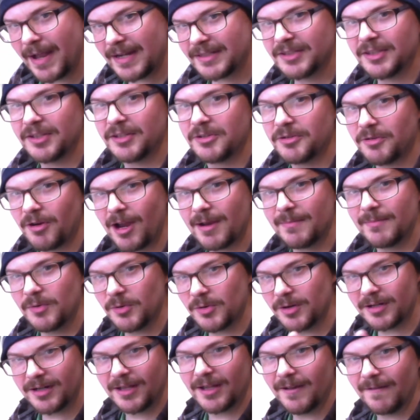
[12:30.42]
We'll be back to the
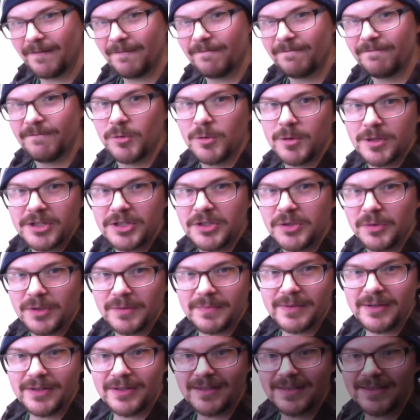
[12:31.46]
drawing board
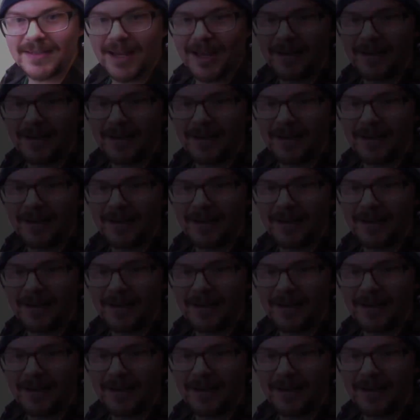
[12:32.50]
for a short